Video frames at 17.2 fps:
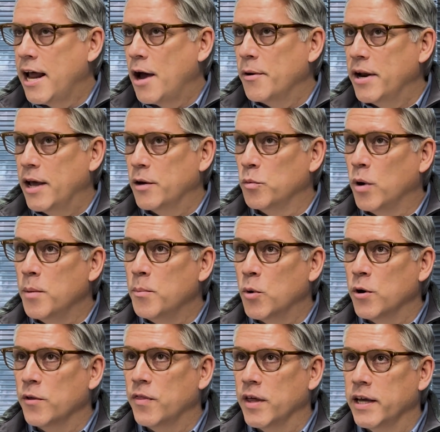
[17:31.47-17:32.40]
I would add one
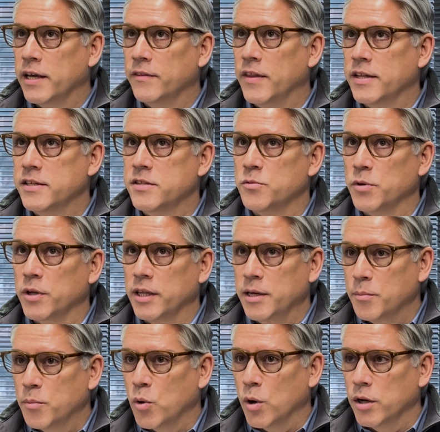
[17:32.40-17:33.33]
more thing that's really
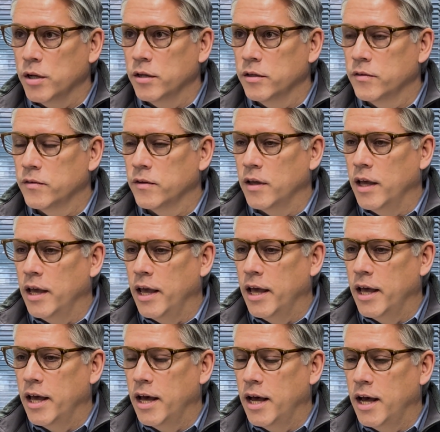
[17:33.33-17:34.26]
important.
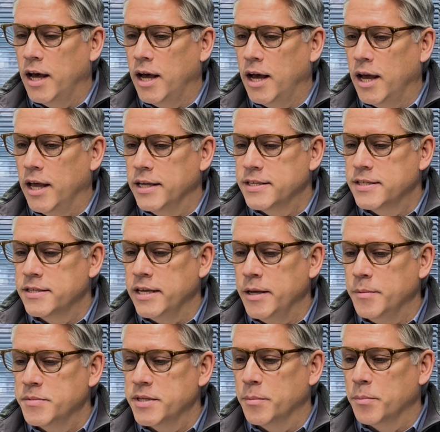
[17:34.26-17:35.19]
It
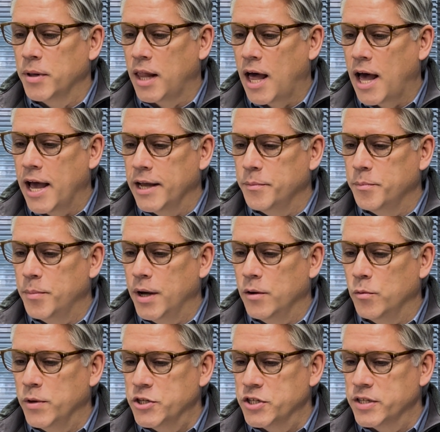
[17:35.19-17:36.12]
seems implied,
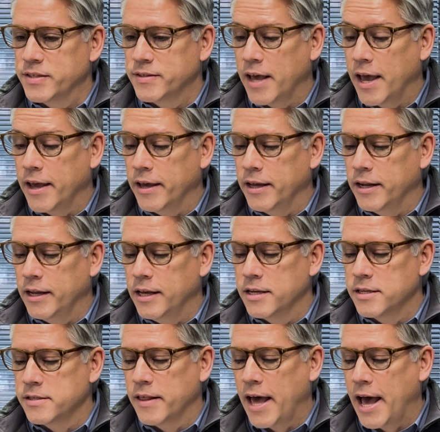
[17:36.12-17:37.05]
but we should say it,
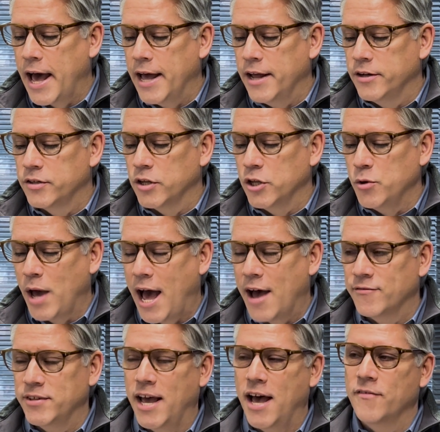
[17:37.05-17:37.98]
is that you
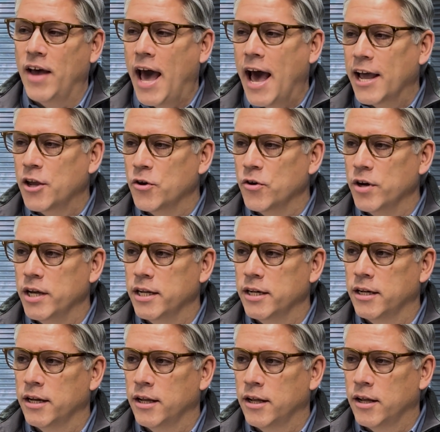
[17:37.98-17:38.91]
have to have accurate
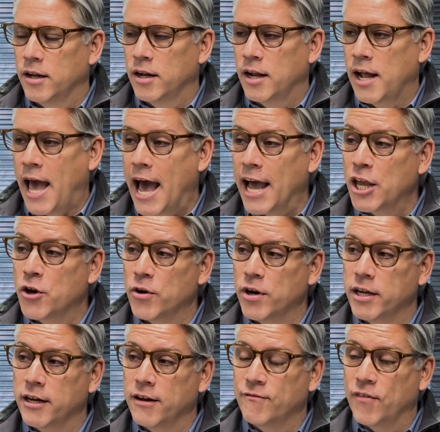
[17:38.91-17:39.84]

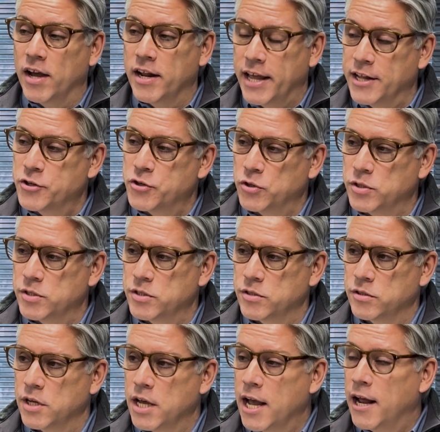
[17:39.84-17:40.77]

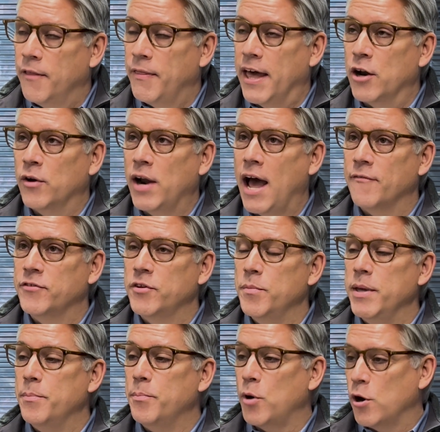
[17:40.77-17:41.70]
financials. They don't have to
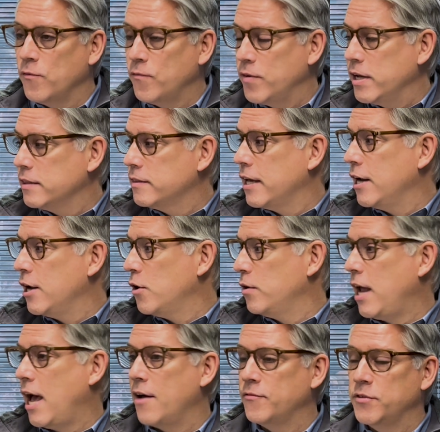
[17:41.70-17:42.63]
be perfect. They
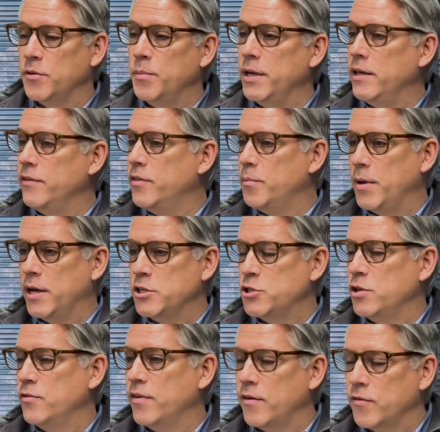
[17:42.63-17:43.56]
don't have to be the
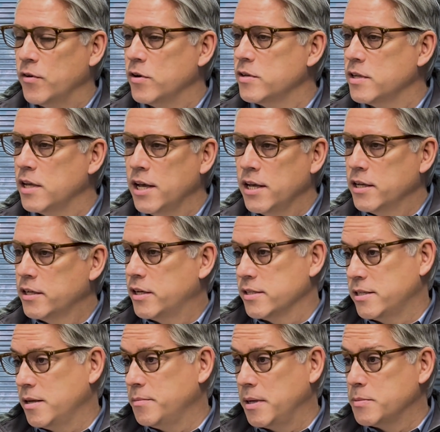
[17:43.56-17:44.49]
best you've ever,
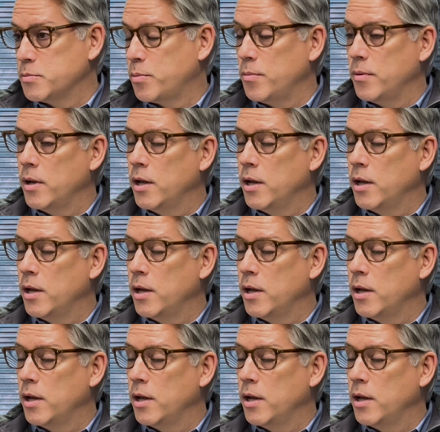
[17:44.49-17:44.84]
because sometimes,